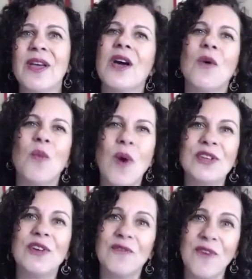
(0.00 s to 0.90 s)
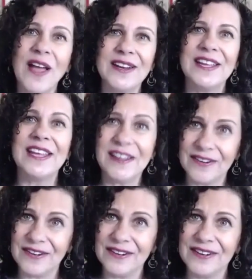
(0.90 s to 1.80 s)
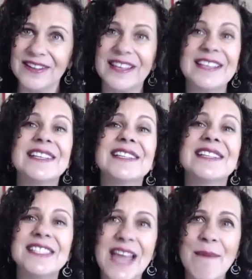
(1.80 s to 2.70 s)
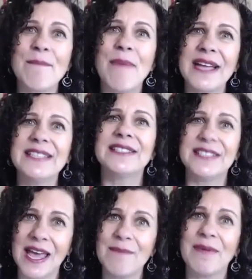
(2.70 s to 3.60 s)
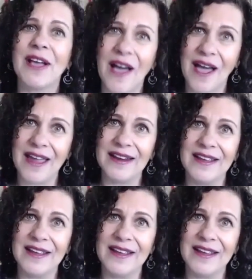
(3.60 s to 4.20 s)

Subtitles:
What you'll find here is a step-by-step guide